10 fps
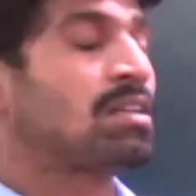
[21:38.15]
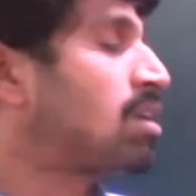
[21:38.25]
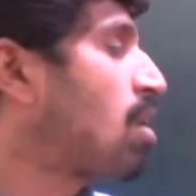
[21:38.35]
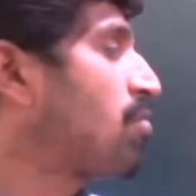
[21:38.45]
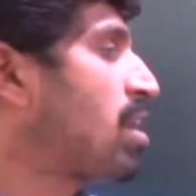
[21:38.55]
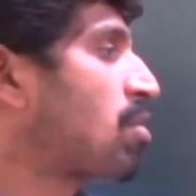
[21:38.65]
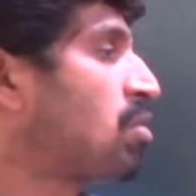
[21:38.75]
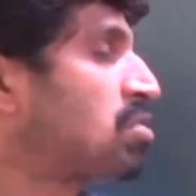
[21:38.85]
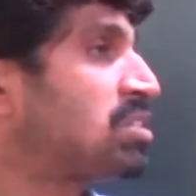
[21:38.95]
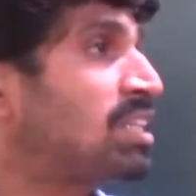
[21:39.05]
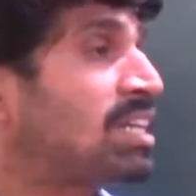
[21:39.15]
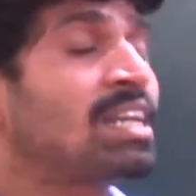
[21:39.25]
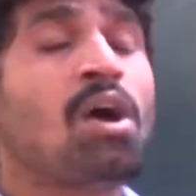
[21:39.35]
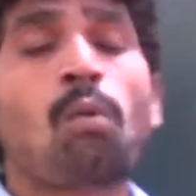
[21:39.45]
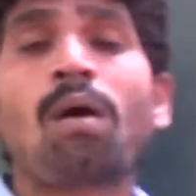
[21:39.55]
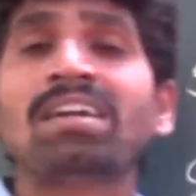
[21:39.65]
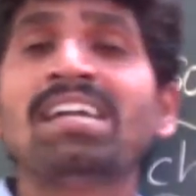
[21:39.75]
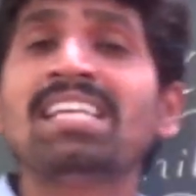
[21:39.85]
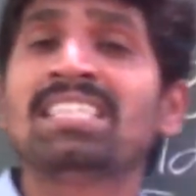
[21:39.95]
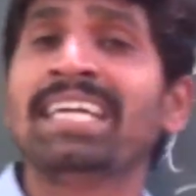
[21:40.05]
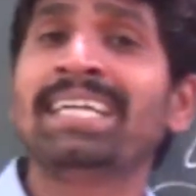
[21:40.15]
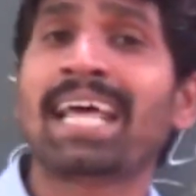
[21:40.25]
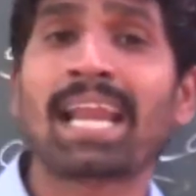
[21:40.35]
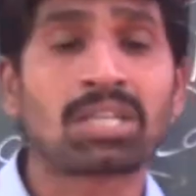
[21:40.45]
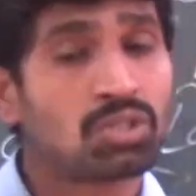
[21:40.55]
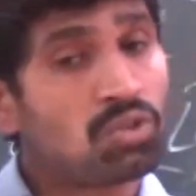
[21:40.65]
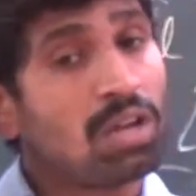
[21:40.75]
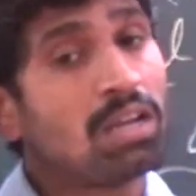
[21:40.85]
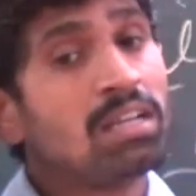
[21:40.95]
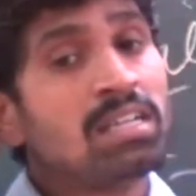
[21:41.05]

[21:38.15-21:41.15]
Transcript: Now we are going to see that what it is intellectual.